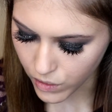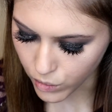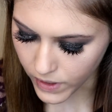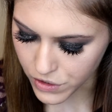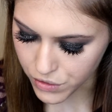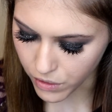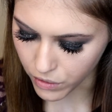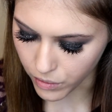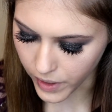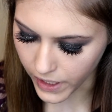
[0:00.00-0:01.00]

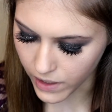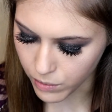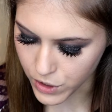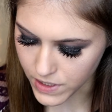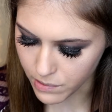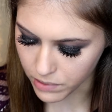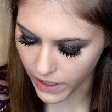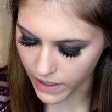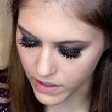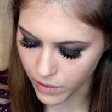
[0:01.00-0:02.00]
retrograde, which is the
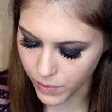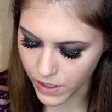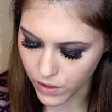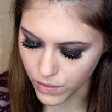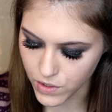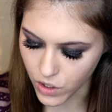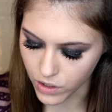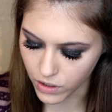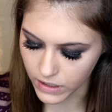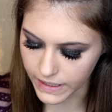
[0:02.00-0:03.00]
black that we used
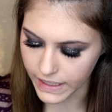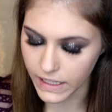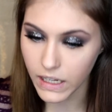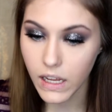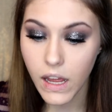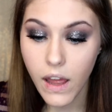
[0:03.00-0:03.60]
on our lid.